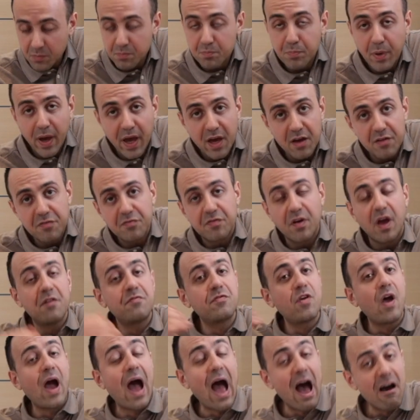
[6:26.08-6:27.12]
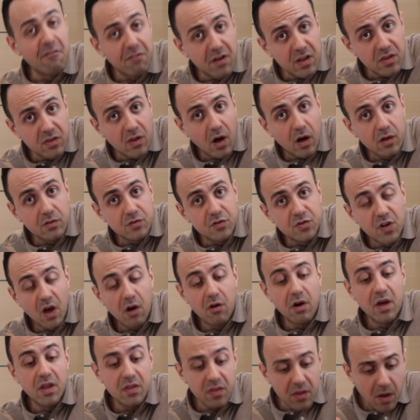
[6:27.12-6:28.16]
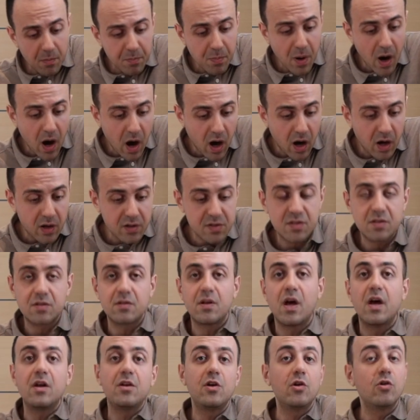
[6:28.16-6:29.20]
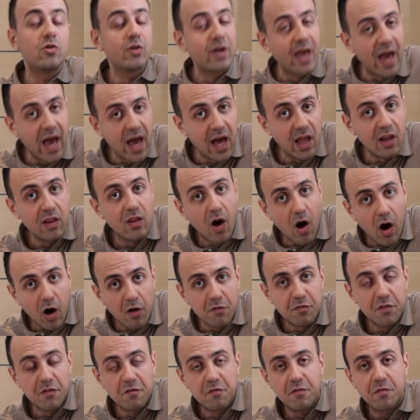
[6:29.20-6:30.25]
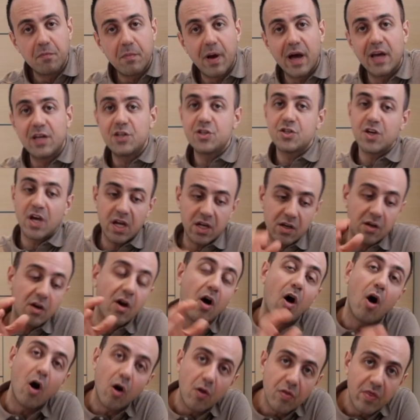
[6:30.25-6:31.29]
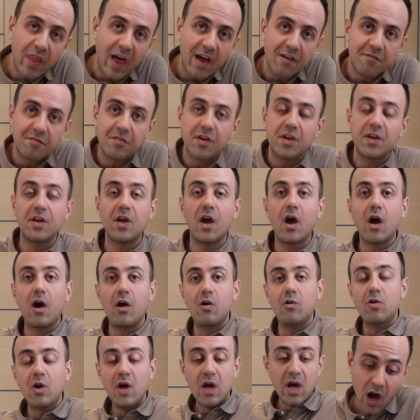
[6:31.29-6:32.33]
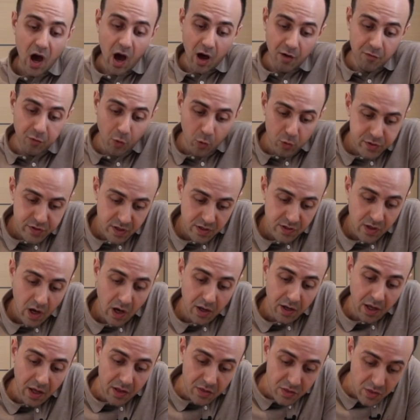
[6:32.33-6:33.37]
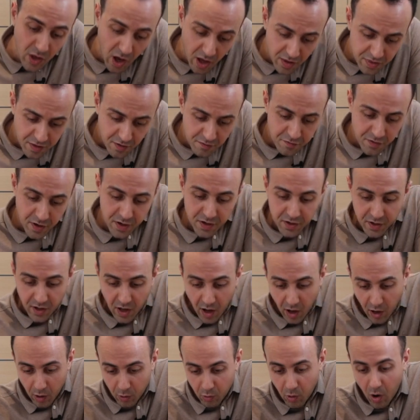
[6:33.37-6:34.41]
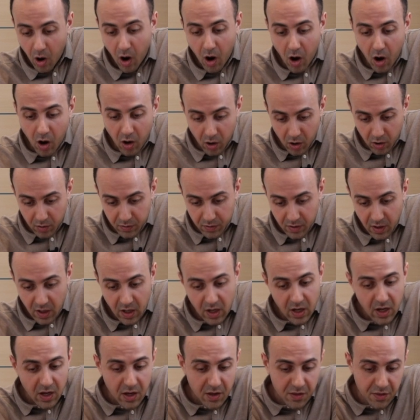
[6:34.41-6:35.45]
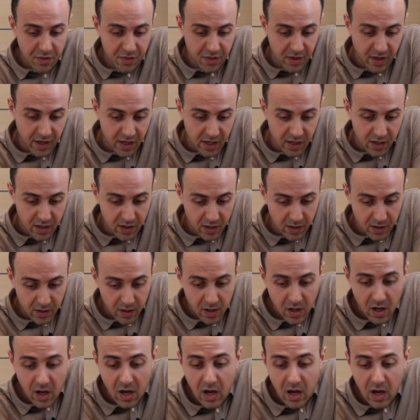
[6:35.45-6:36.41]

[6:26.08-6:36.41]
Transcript: beef, if you haven't done so in the past, then you'll get a lot of information on that video. I've also done another video on the